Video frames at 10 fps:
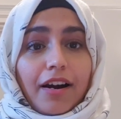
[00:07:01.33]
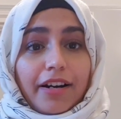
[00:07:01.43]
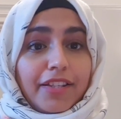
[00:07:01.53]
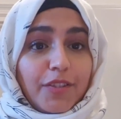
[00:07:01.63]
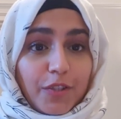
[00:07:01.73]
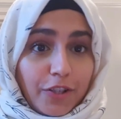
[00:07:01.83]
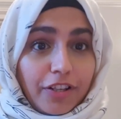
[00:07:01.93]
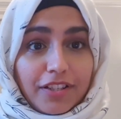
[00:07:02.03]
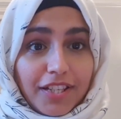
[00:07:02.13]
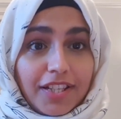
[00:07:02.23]

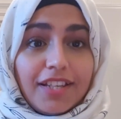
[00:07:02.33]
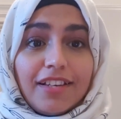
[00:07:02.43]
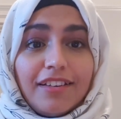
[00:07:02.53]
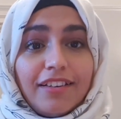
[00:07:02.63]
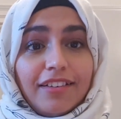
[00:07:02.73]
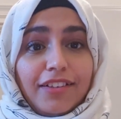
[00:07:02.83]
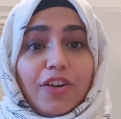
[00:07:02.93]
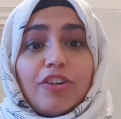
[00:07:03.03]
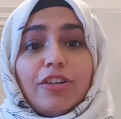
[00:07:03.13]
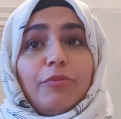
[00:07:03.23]
uncertainty,
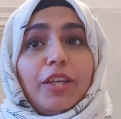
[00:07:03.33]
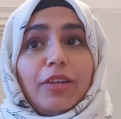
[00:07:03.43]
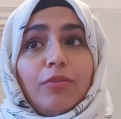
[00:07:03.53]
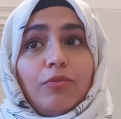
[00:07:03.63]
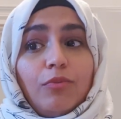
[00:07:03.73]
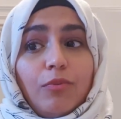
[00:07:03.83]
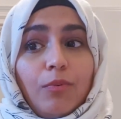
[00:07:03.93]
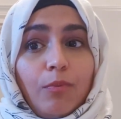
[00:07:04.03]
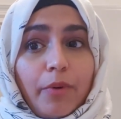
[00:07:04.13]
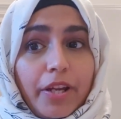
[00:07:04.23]
not knowing
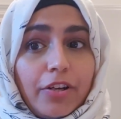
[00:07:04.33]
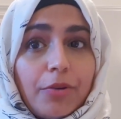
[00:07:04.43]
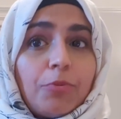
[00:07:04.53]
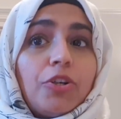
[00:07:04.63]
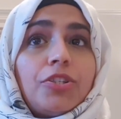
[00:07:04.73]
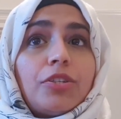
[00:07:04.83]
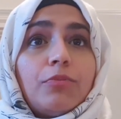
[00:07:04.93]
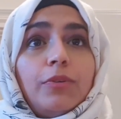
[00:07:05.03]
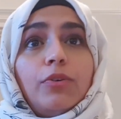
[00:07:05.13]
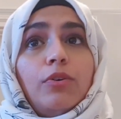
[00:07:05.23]
where your project
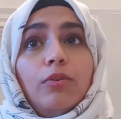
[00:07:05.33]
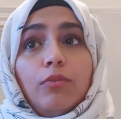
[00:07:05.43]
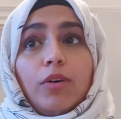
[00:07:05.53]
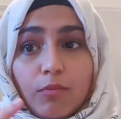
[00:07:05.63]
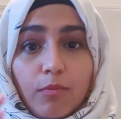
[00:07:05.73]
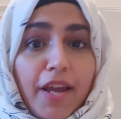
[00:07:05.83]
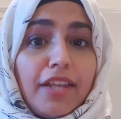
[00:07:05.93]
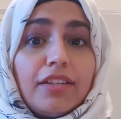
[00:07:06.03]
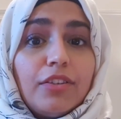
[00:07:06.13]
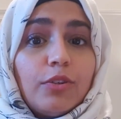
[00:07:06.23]
will go,
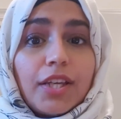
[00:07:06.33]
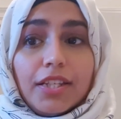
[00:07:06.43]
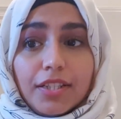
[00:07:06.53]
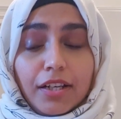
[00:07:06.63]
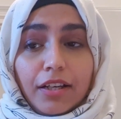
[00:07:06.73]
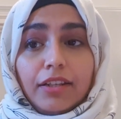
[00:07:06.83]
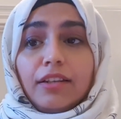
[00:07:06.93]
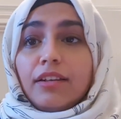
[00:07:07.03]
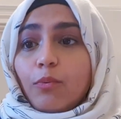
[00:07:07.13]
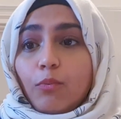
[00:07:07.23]
when you'll get done,